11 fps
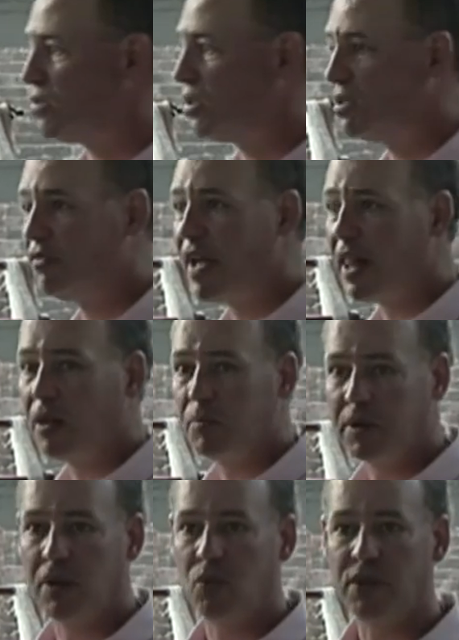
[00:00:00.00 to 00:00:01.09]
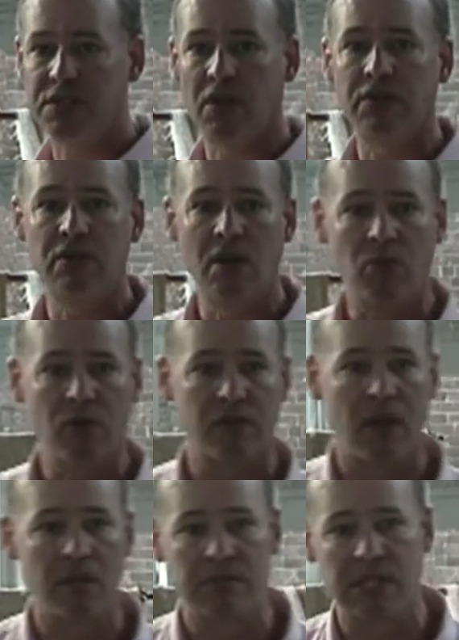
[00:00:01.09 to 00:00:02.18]
to develop. Uh, we saw the number of
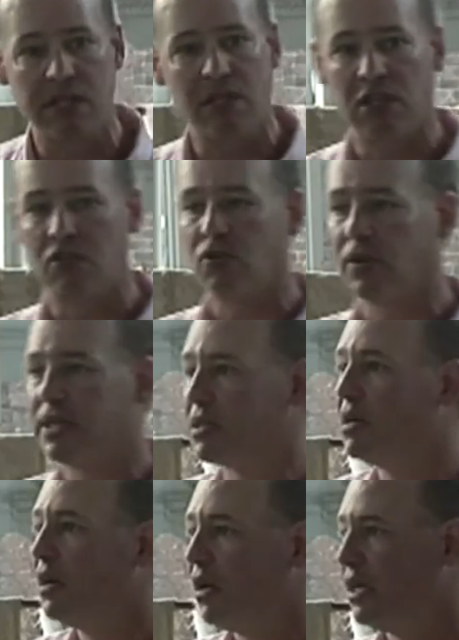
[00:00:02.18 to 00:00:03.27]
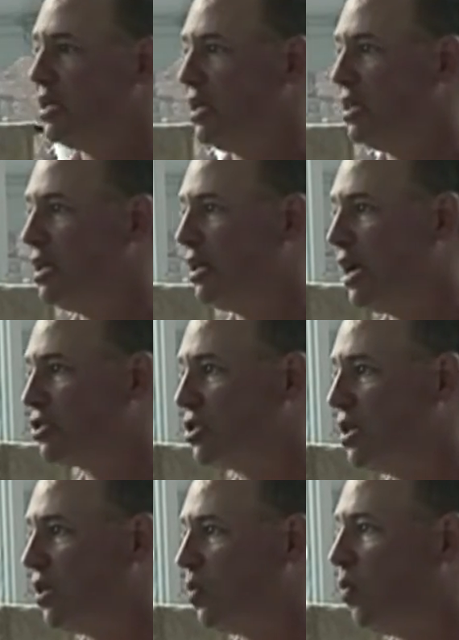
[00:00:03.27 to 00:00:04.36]
clubs increase in, in, the next
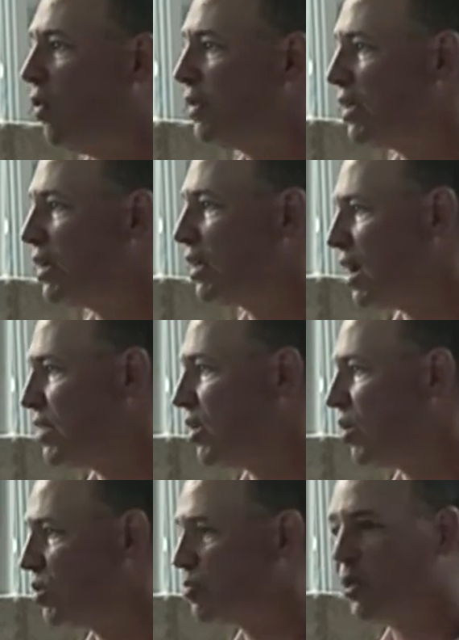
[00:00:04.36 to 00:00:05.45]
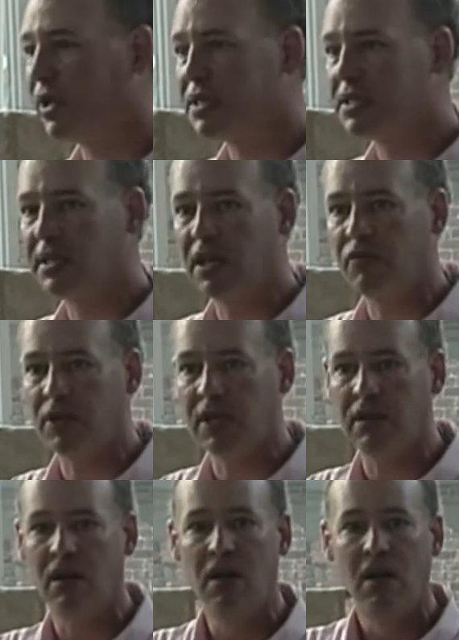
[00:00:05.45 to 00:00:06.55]
year. One thing that I thought was pretty
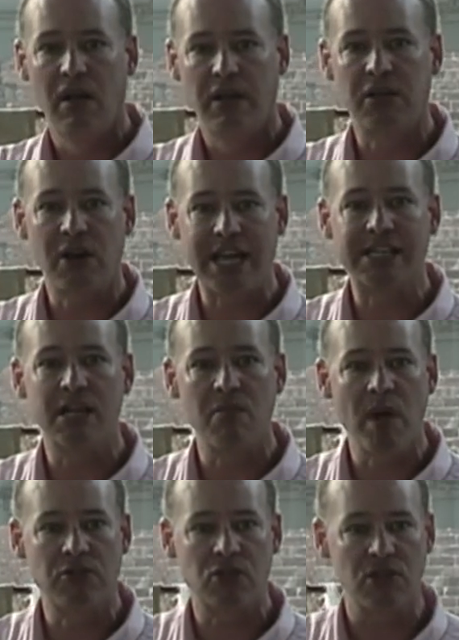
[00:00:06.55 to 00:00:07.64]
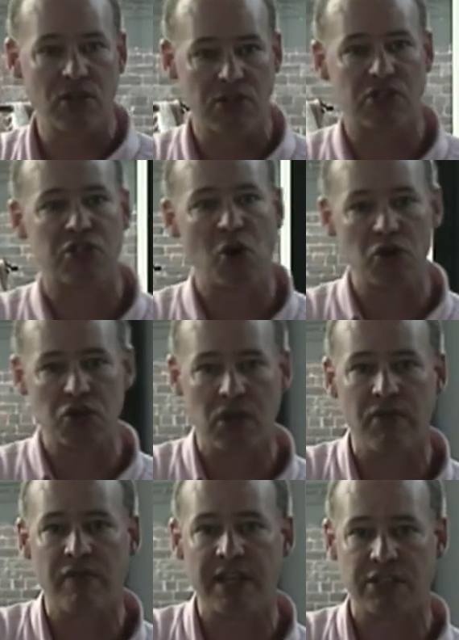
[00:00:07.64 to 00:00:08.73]
significant, you know, as I mentioned, the social
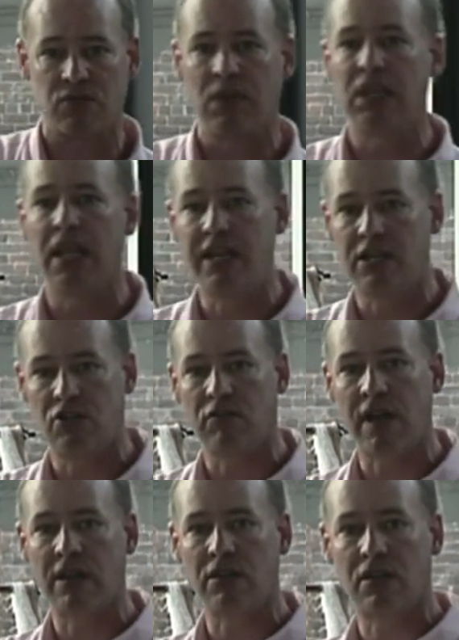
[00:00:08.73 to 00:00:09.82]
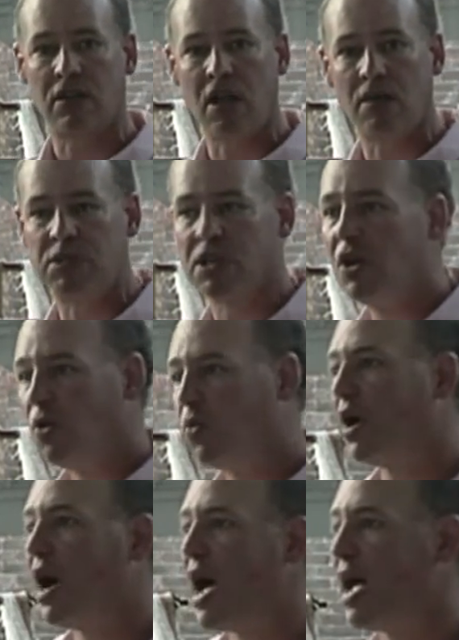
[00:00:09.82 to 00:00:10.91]
events related around the clubs
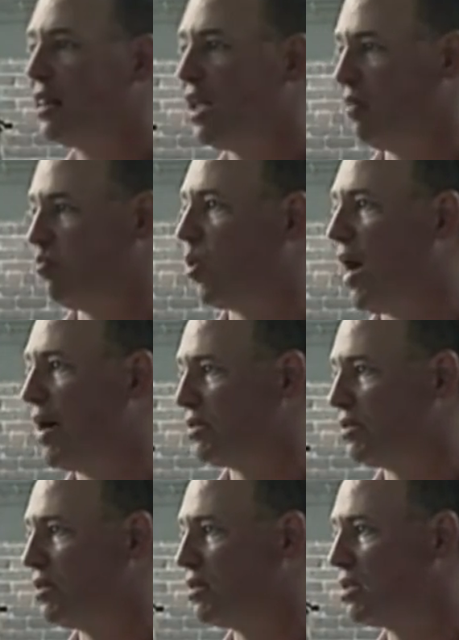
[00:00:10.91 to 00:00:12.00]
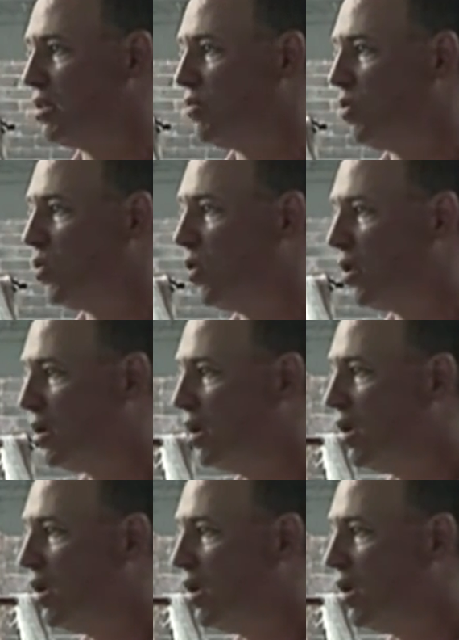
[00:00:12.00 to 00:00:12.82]
were a highlight prior to the Civil War.